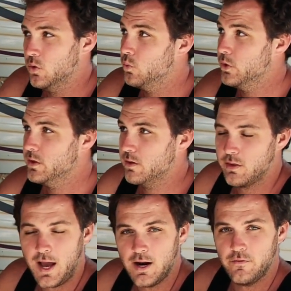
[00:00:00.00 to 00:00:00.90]
with this
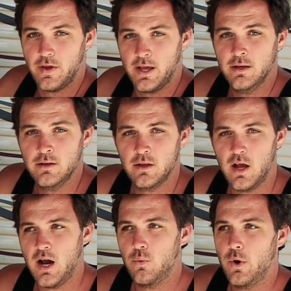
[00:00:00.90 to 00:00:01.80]
caravan,
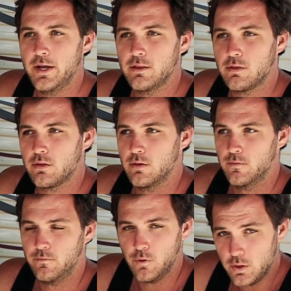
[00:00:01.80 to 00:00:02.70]
our weights
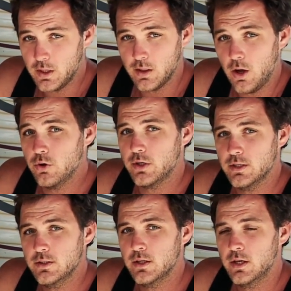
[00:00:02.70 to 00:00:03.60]
fully
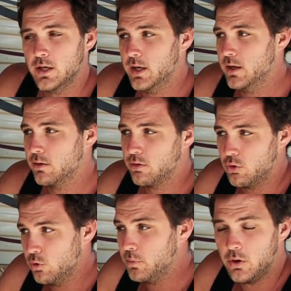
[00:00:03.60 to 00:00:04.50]
loaded is
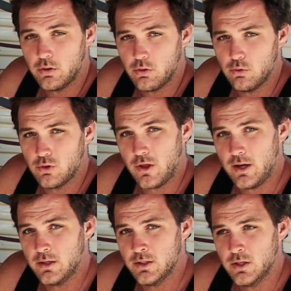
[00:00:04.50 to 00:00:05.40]
2.2
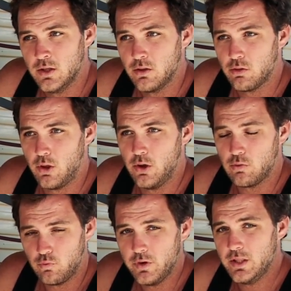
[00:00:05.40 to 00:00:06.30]
ton. So
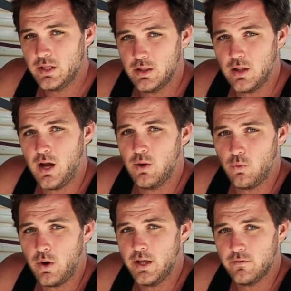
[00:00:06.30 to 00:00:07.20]
it's really
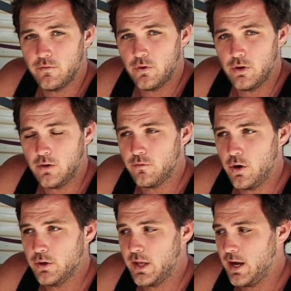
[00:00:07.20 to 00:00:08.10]
lightweight for an
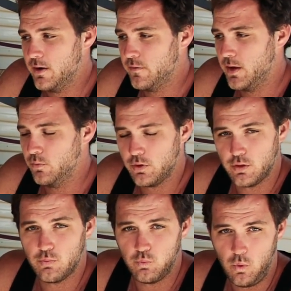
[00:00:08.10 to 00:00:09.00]
off-road caravan, which is